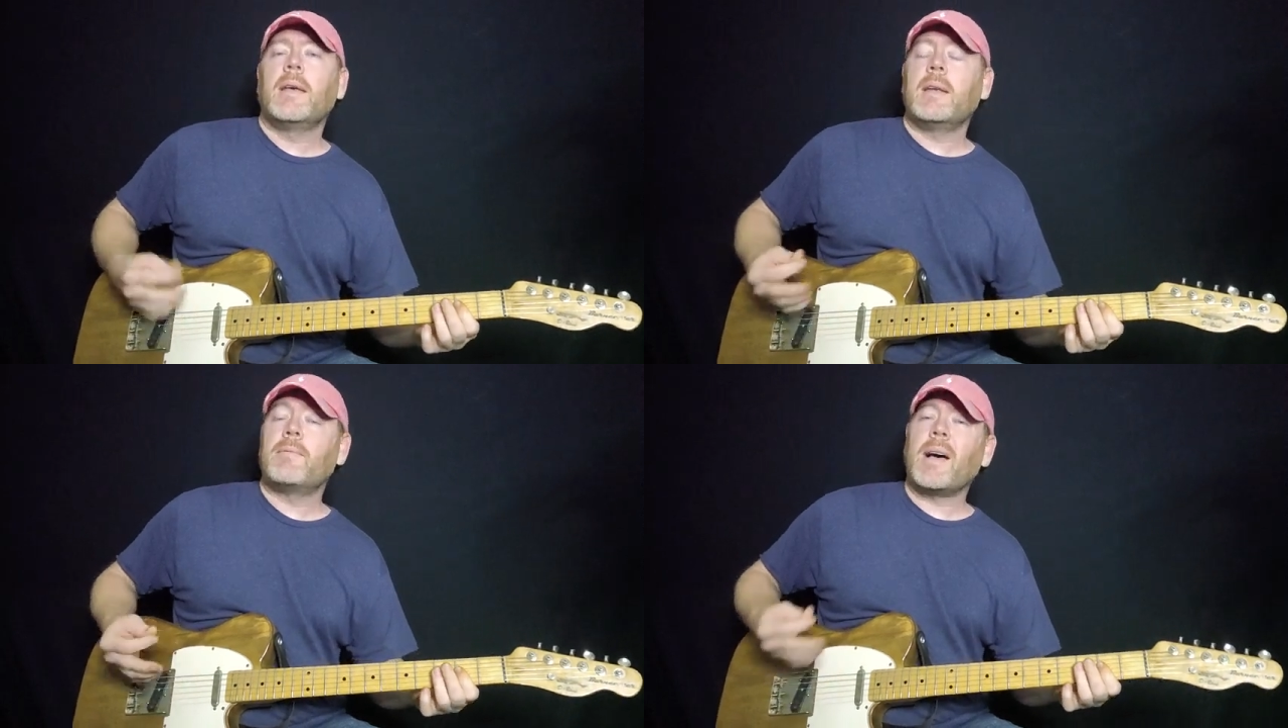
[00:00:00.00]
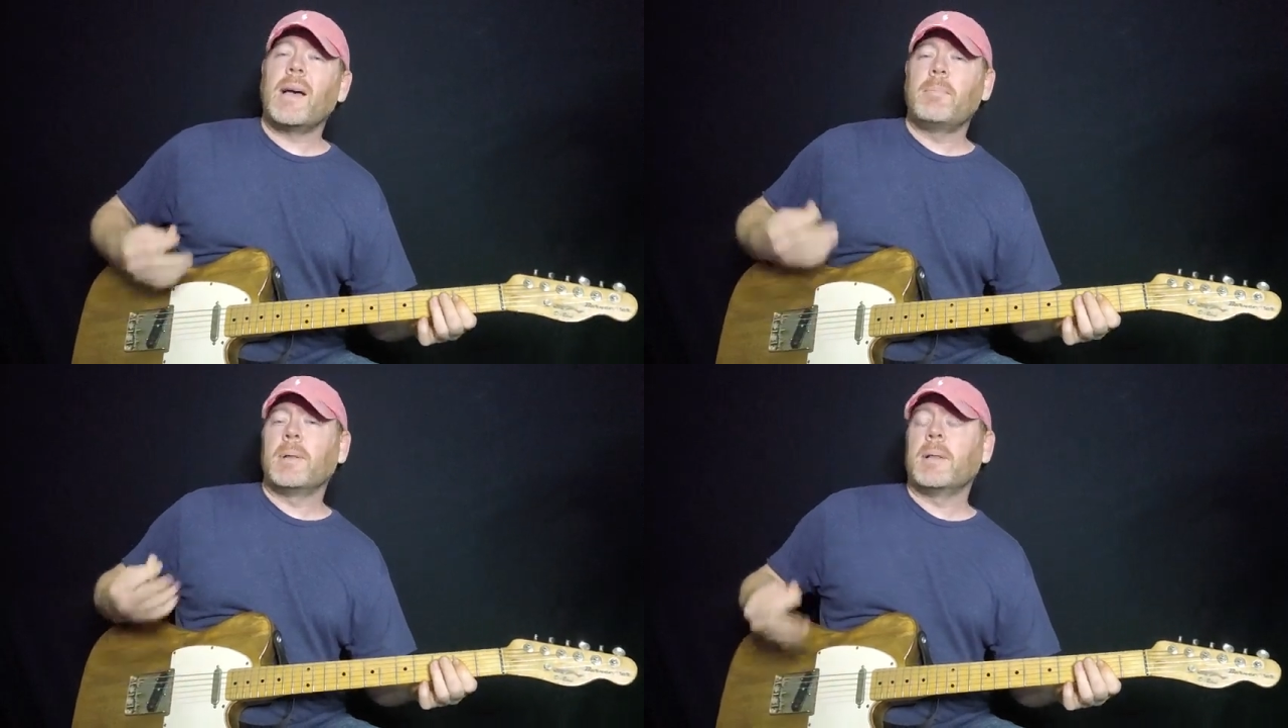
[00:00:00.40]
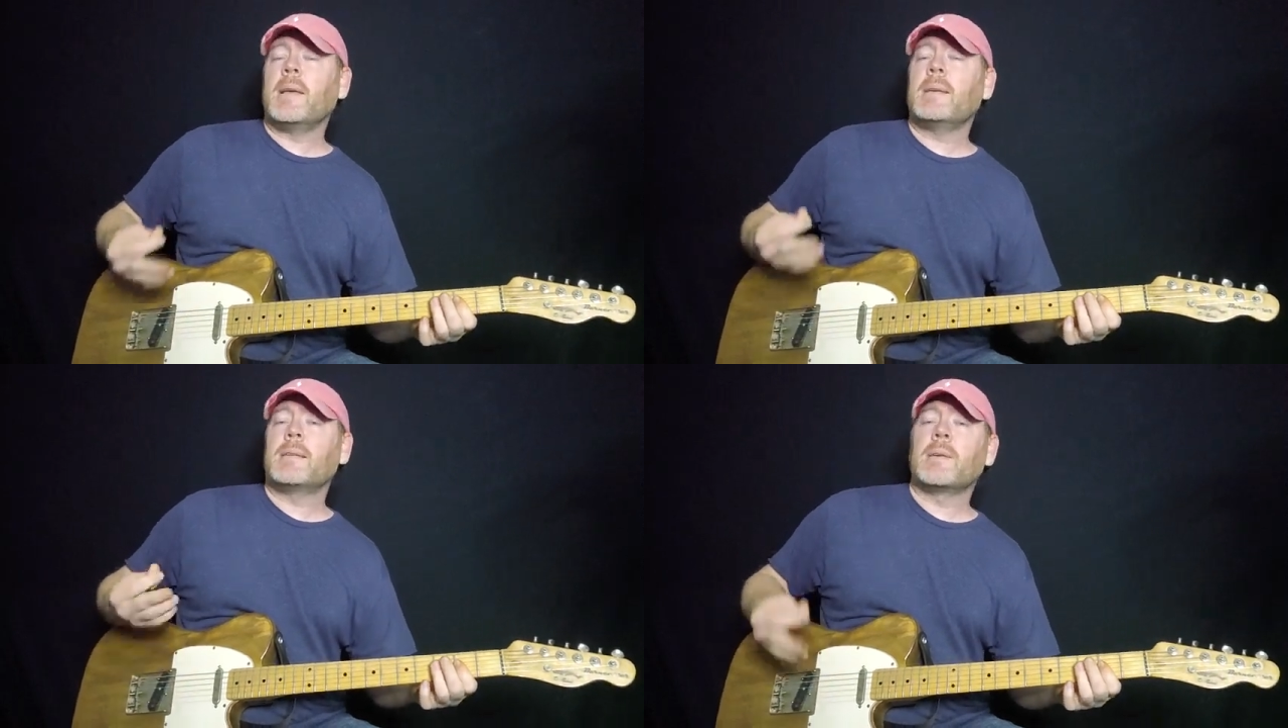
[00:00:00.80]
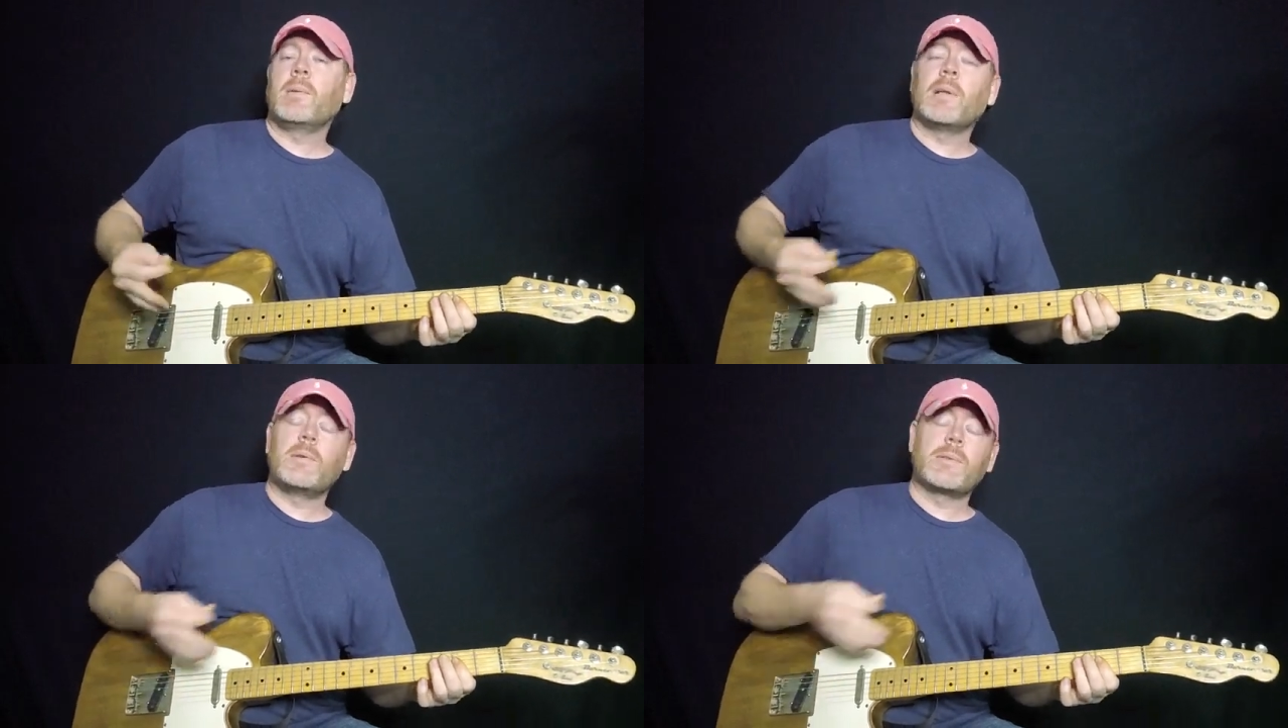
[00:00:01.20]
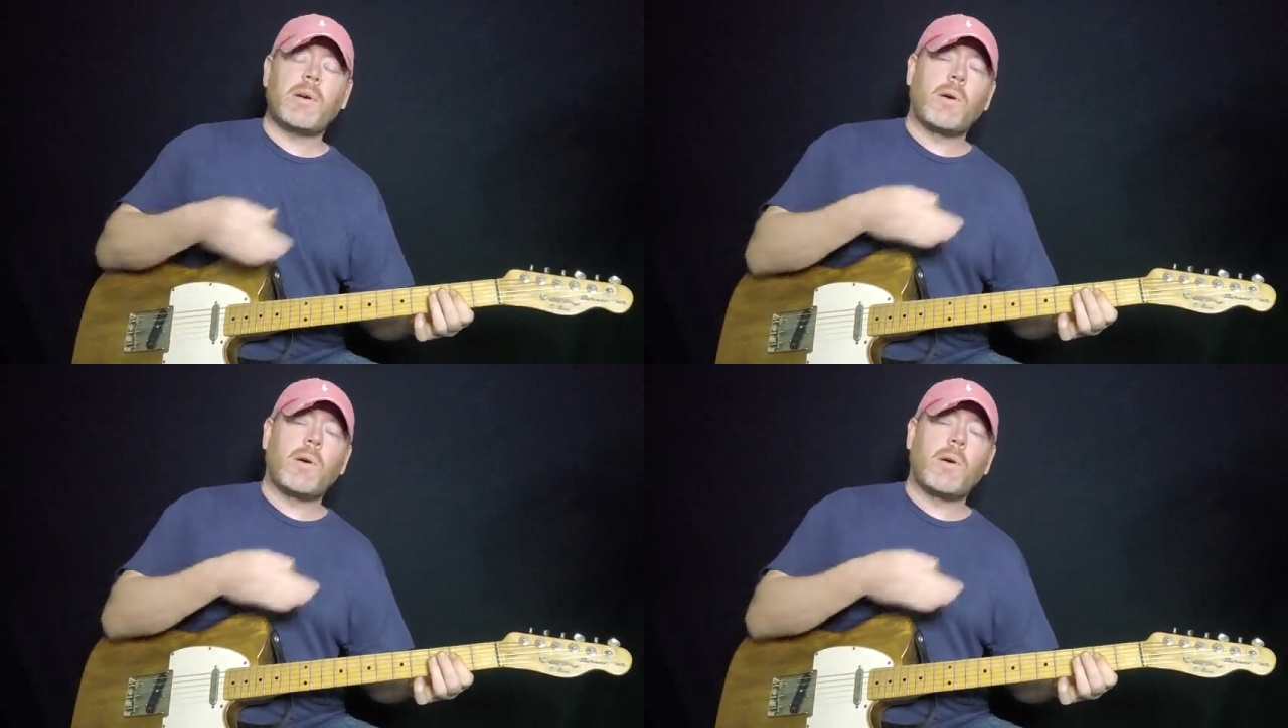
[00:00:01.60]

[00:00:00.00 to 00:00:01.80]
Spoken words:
And if I play solos